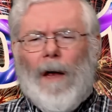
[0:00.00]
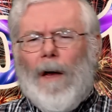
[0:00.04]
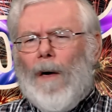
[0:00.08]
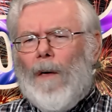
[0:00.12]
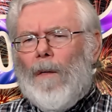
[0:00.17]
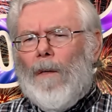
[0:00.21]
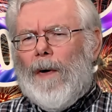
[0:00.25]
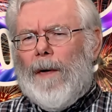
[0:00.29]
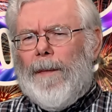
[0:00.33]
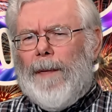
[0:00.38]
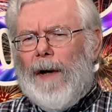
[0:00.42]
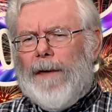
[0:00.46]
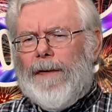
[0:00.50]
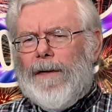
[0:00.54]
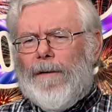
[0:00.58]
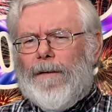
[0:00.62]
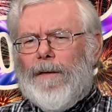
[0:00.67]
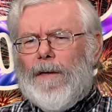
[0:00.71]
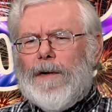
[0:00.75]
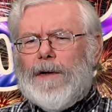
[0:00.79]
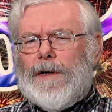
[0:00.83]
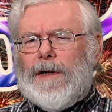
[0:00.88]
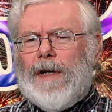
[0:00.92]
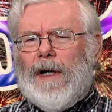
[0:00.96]
What about the
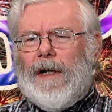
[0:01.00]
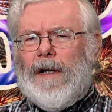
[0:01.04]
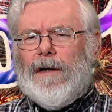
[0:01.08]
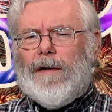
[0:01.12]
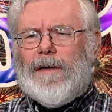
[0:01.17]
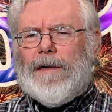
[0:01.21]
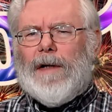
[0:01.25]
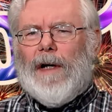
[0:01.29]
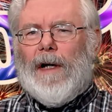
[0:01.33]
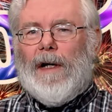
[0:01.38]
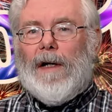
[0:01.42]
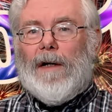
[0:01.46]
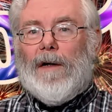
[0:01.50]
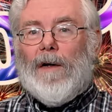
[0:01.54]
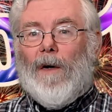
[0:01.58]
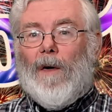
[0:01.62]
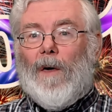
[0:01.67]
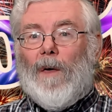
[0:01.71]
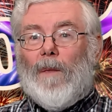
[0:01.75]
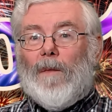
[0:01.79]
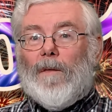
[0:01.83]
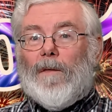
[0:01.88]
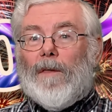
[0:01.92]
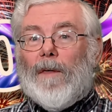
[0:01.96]
first day you stayed
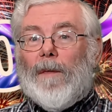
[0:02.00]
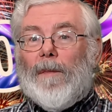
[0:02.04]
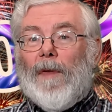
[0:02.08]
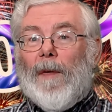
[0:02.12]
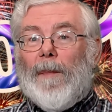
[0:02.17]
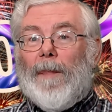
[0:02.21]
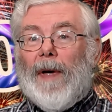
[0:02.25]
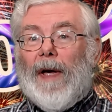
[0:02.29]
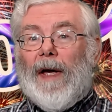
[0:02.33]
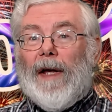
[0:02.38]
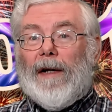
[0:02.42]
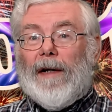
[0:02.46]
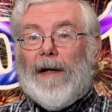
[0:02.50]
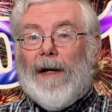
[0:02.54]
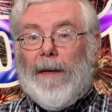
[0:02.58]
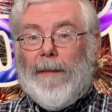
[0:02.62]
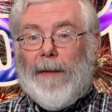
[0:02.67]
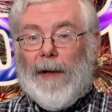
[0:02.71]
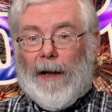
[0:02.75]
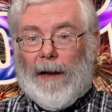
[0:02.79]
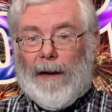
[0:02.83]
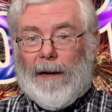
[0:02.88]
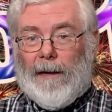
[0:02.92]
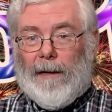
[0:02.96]
home from the
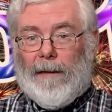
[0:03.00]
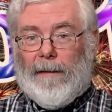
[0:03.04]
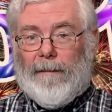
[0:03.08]
pandemic?